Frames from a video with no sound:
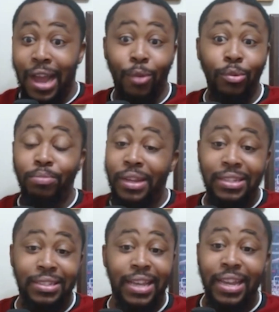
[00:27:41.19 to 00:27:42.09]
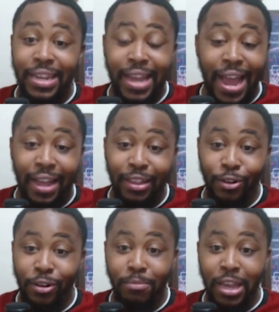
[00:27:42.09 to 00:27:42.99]
I would play a Sadie
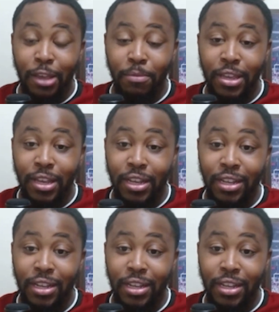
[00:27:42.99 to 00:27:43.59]
Adler and maybe